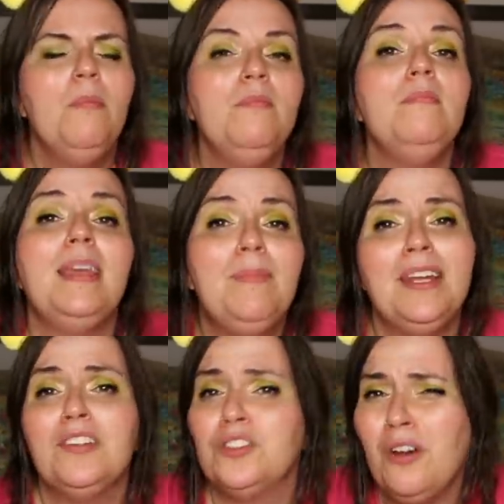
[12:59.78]
Maybe
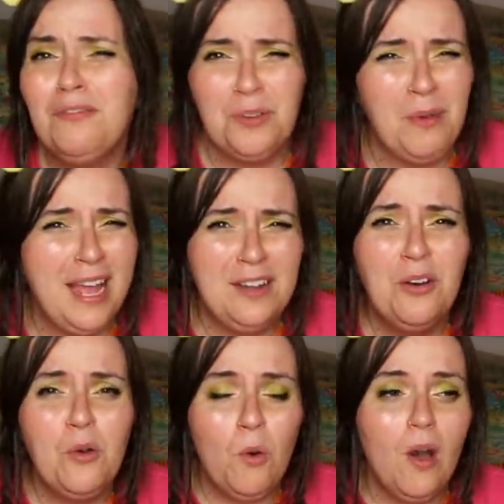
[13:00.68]
in a softer way,
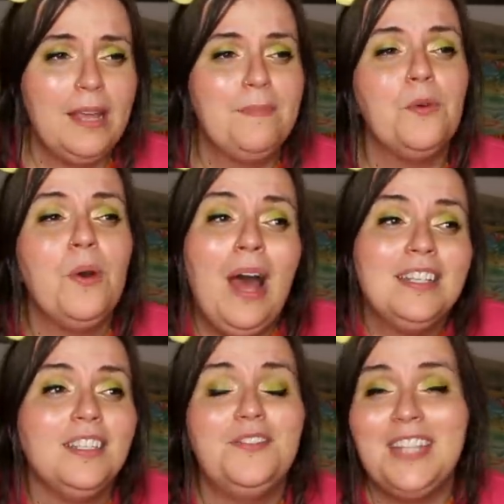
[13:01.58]
not quite. But
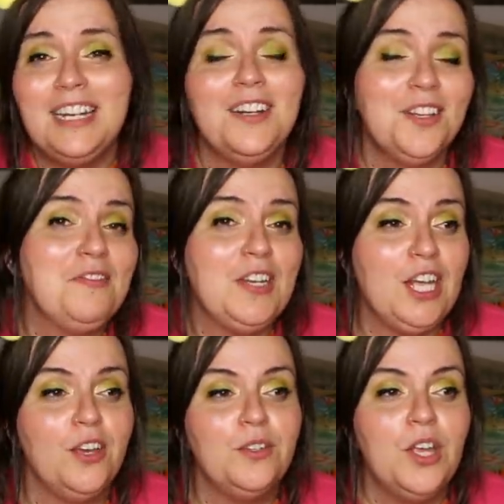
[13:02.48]
as I've said in other
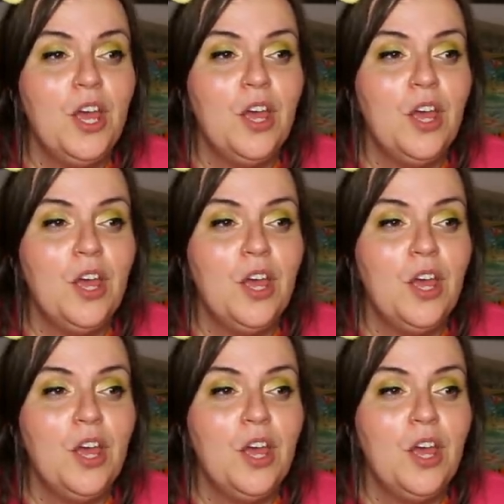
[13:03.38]
videos,